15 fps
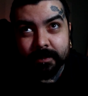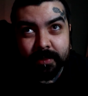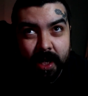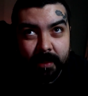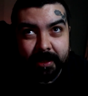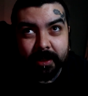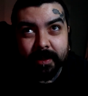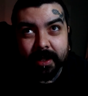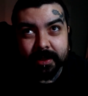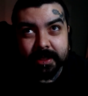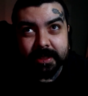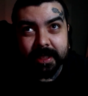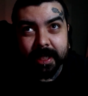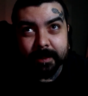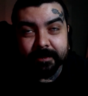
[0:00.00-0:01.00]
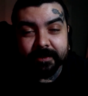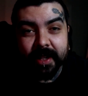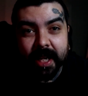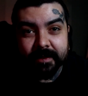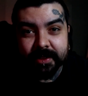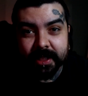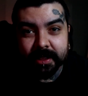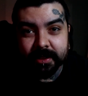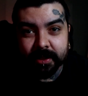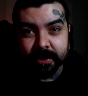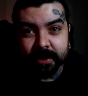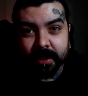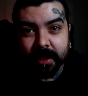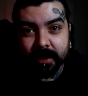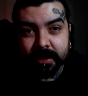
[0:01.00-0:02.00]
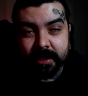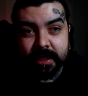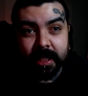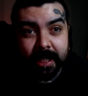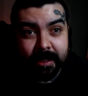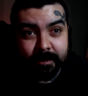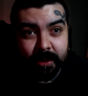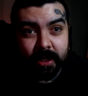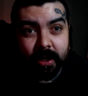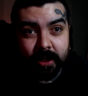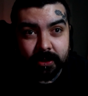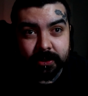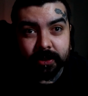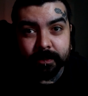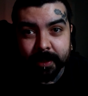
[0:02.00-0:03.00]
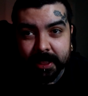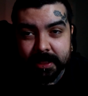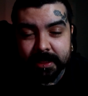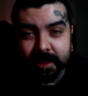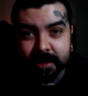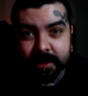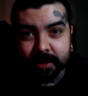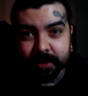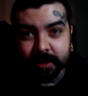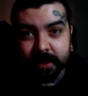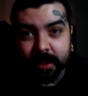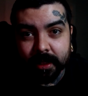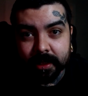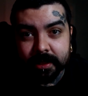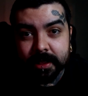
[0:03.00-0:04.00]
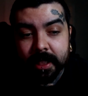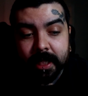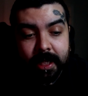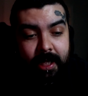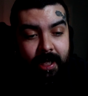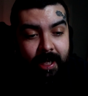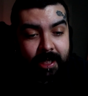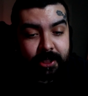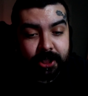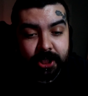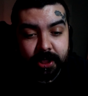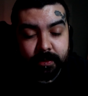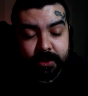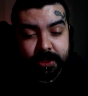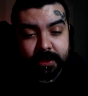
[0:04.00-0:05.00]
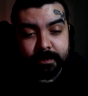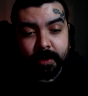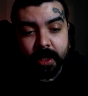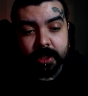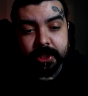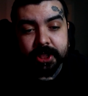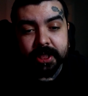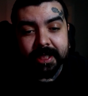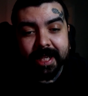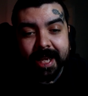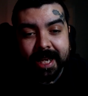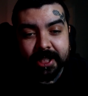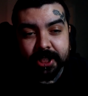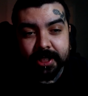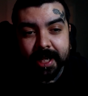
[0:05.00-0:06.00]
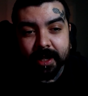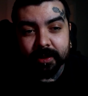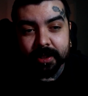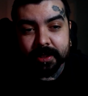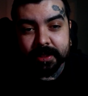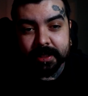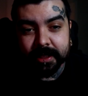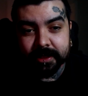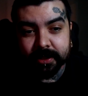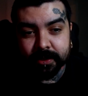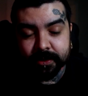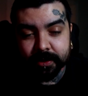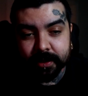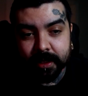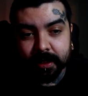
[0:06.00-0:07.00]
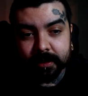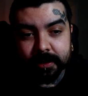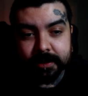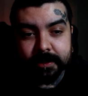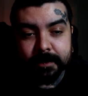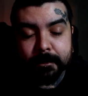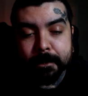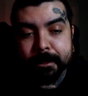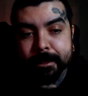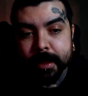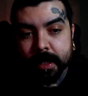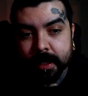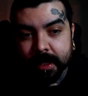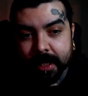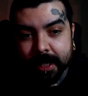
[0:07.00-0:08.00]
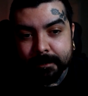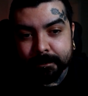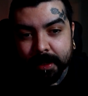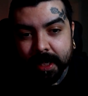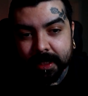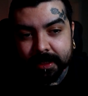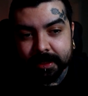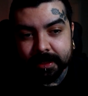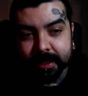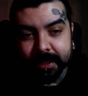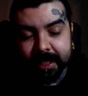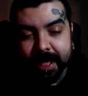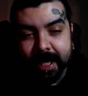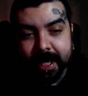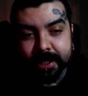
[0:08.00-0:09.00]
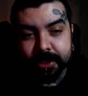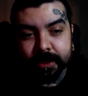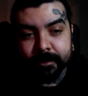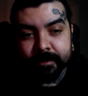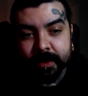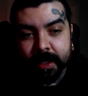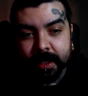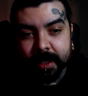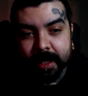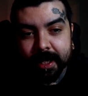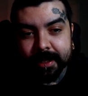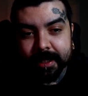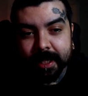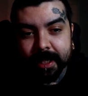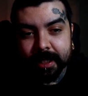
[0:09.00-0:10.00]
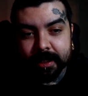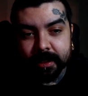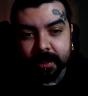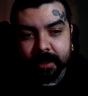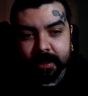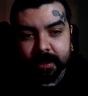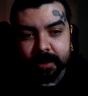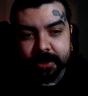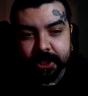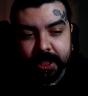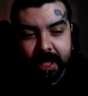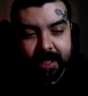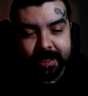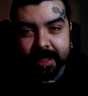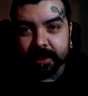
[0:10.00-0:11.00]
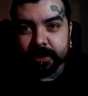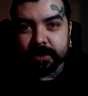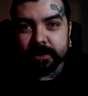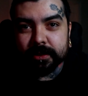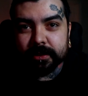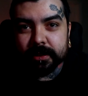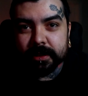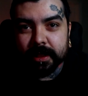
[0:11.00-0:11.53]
probably around the same five six hundred dollars amber also made six hundred dollars and she was smart she cashed out her six hundred dollars and pocketed the cash and then uh, she had that little